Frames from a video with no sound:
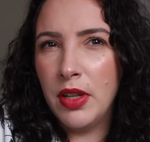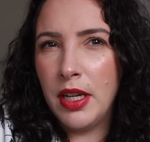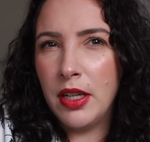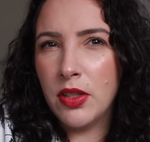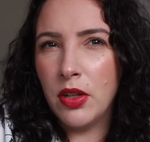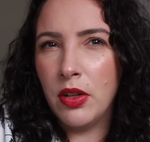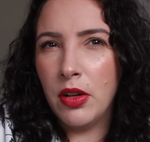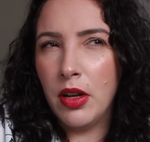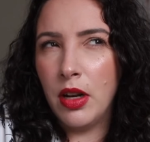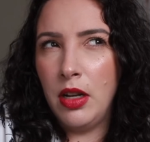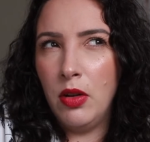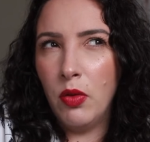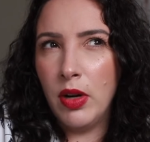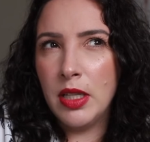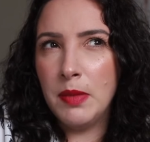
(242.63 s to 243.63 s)
That it sort of
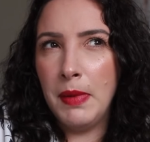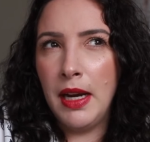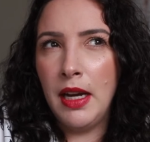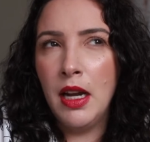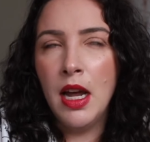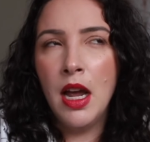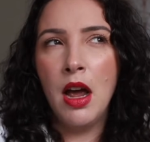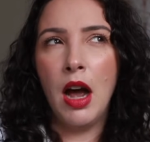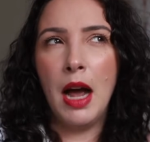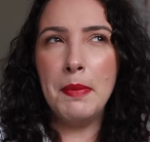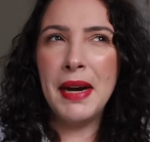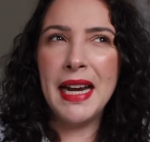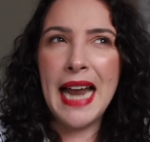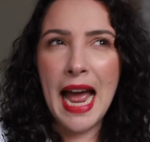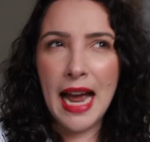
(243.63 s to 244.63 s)
annoys me. I
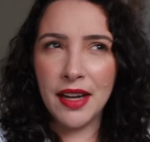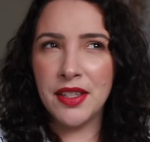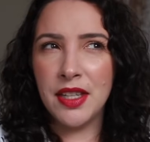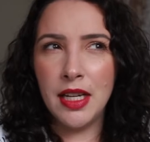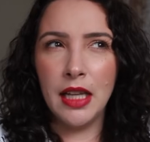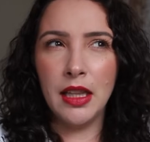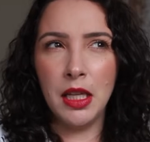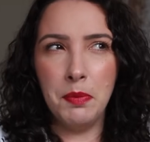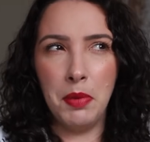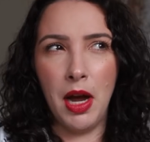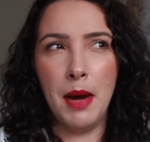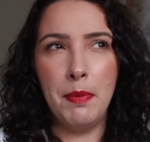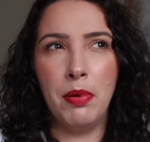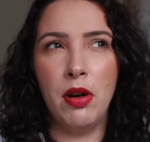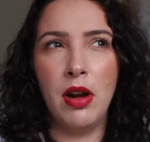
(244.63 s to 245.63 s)
might accidentally
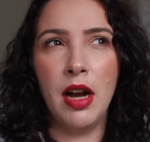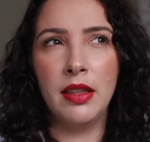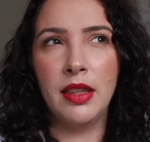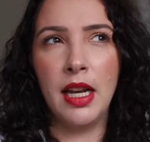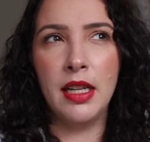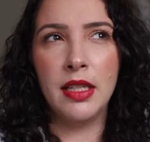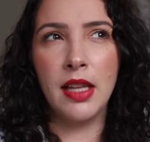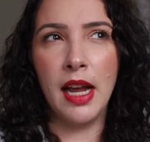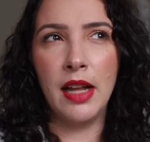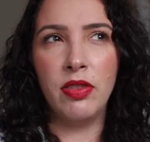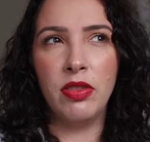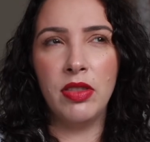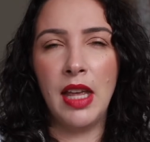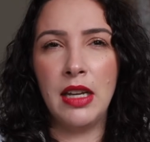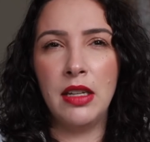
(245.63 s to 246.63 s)
buy a product that is like
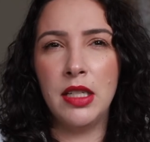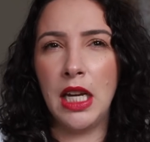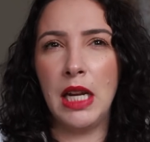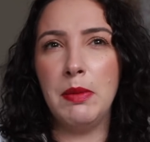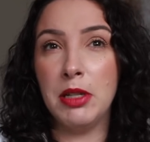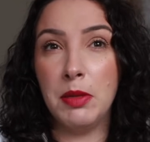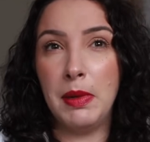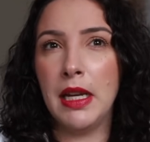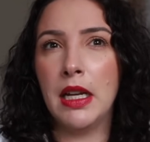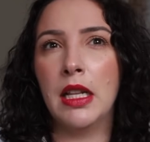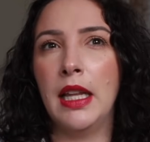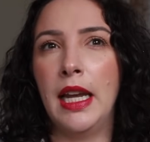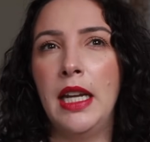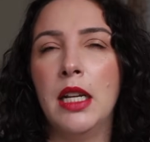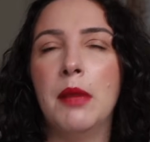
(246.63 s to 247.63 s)
then deemed to be
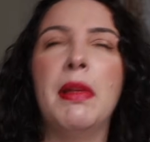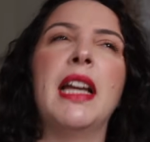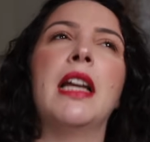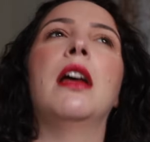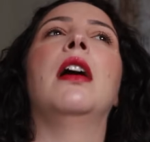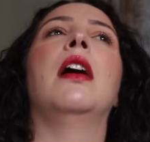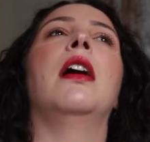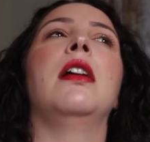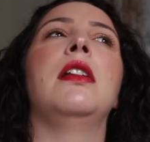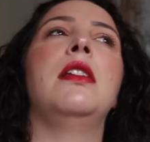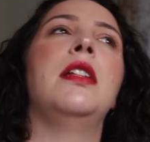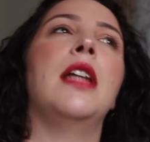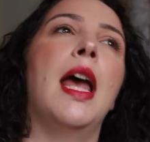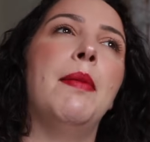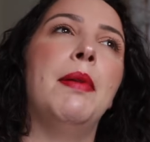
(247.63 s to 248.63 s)
clean. I'm like, oh,
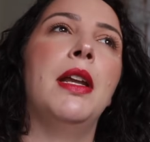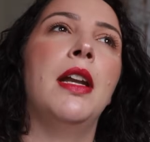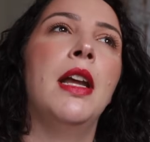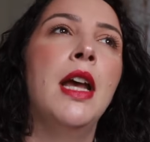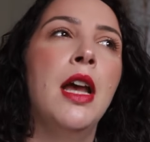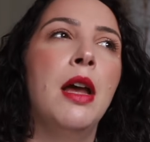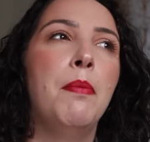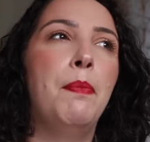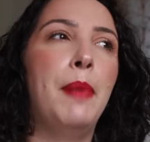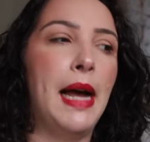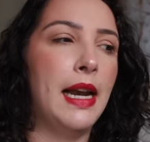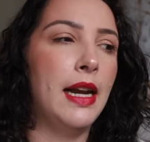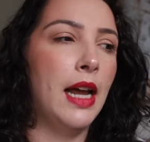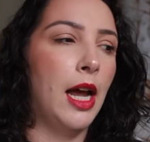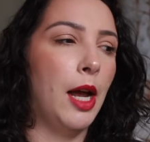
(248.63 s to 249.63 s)
damn it.
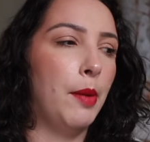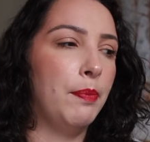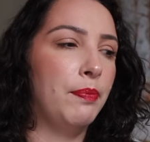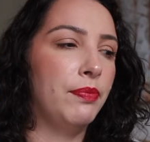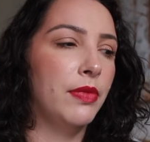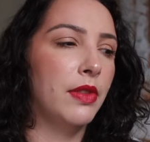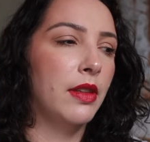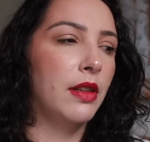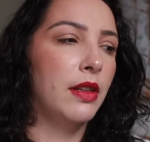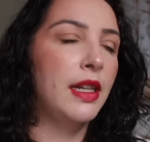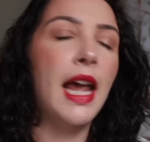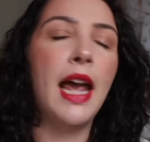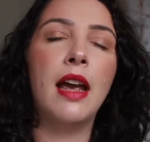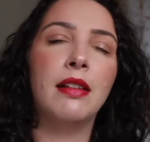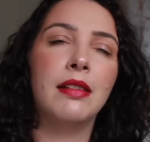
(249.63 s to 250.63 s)
But
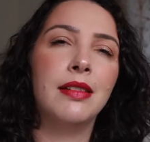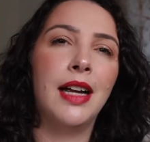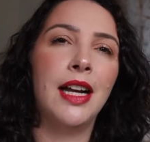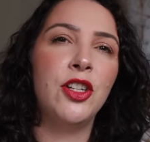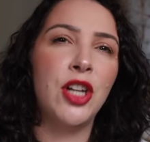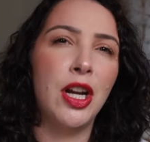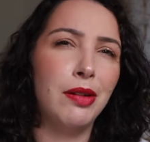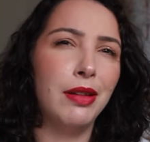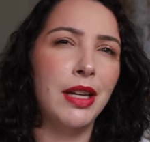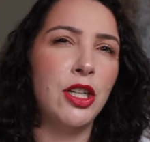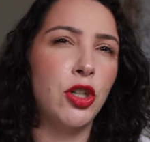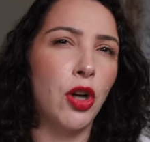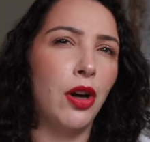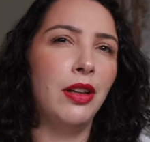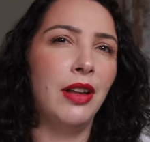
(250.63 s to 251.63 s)
I generally
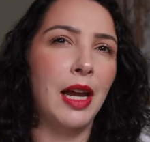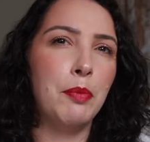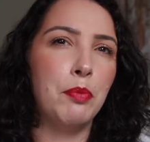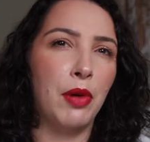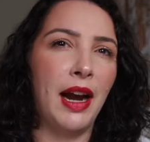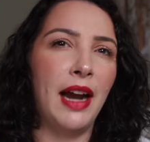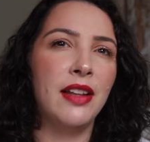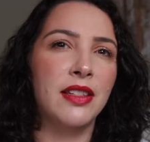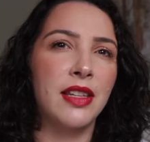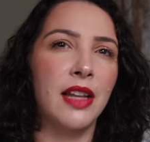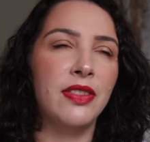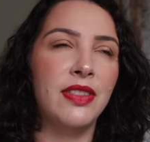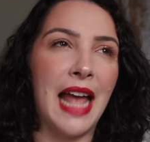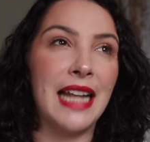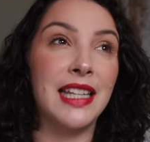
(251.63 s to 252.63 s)
don't like brands
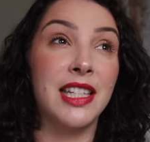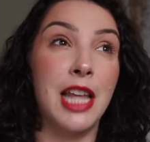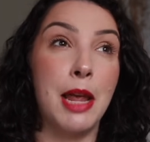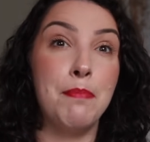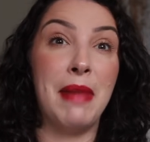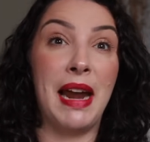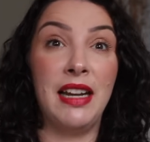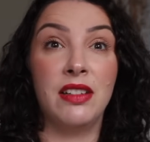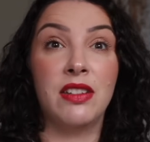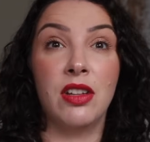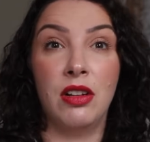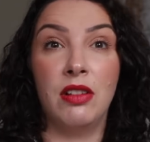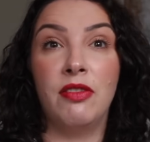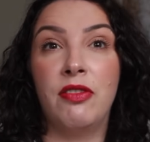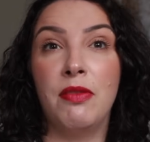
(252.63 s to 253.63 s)
that's their main
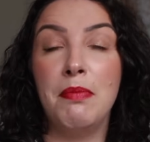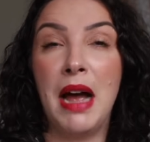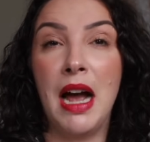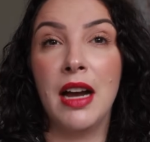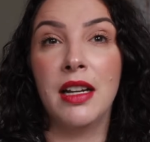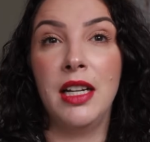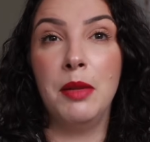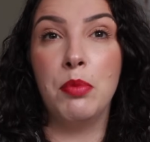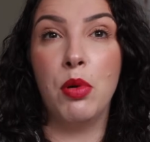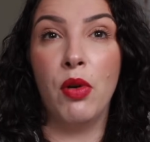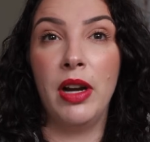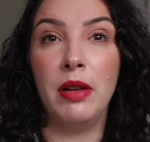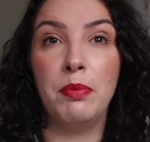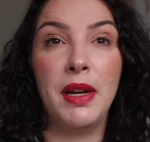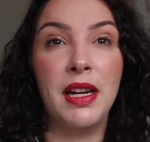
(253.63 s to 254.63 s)
sort of marketing
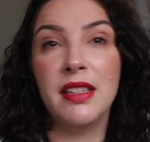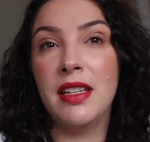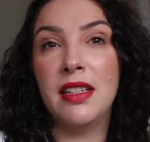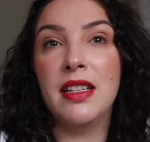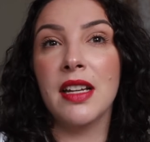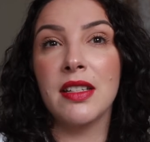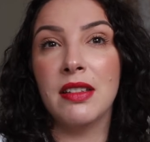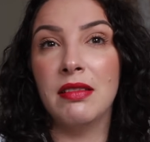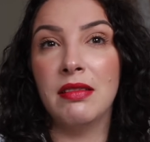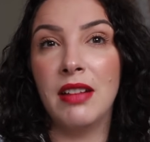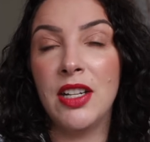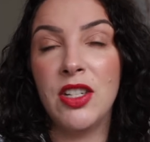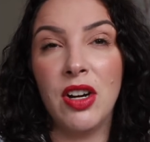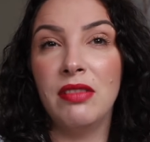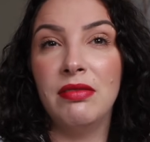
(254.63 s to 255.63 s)
point because
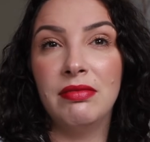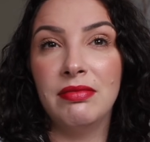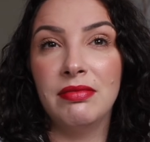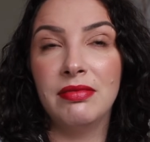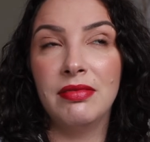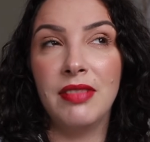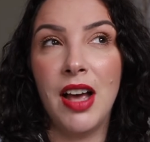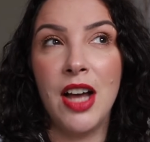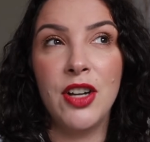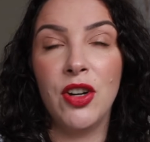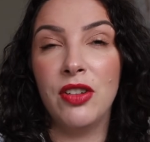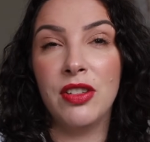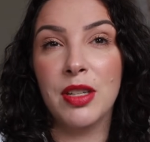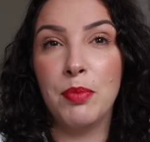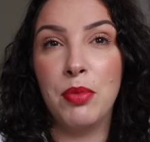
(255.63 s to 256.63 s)
I
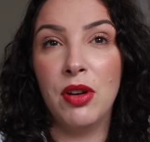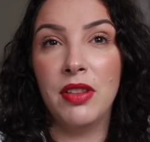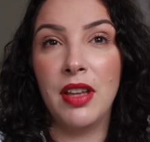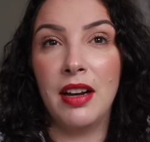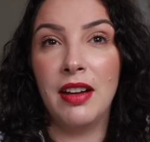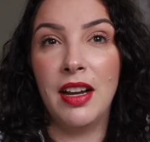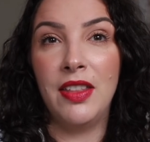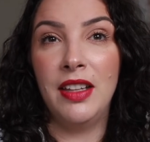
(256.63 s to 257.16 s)
don't support that.